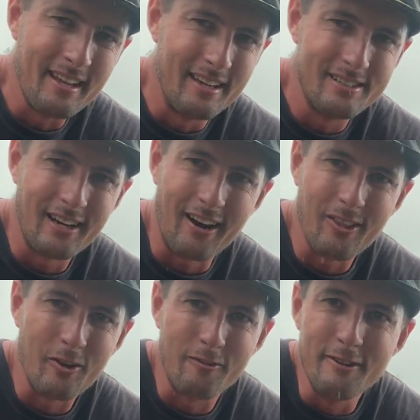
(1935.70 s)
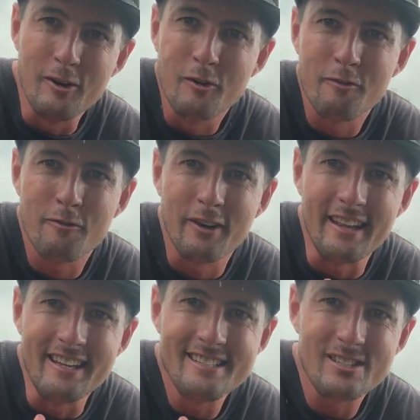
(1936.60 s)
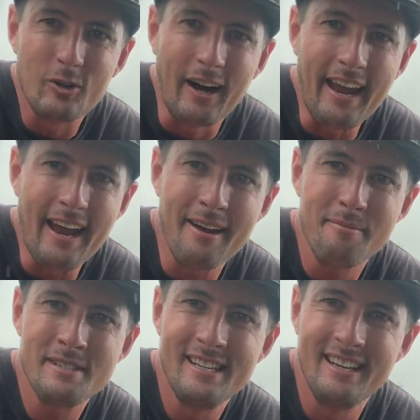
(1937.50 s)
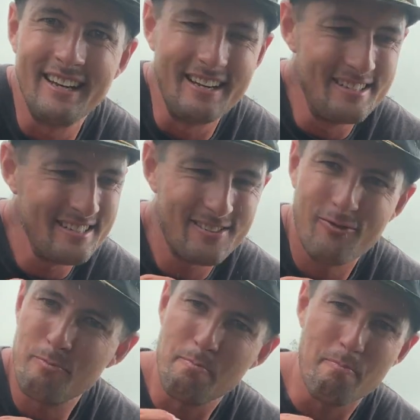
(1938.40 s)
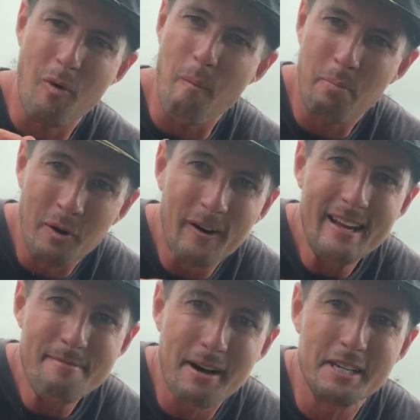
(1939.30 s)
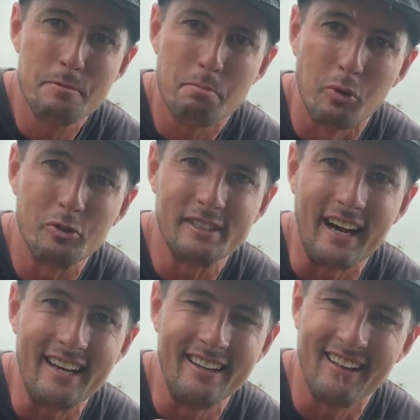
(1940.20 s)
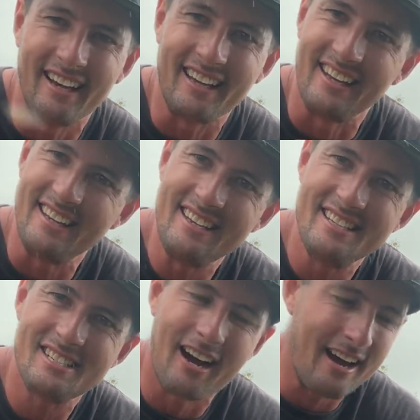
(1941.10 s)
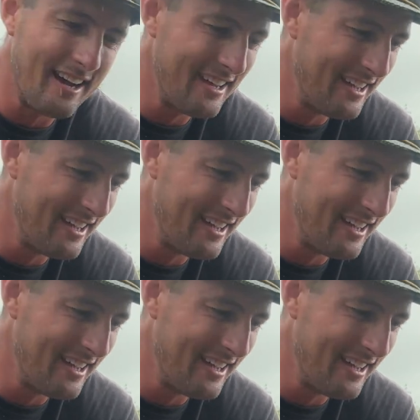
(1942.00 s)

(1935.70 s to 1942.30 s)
Shot a little film for the Instagrams and just pretty much bullseyed it like an inch high.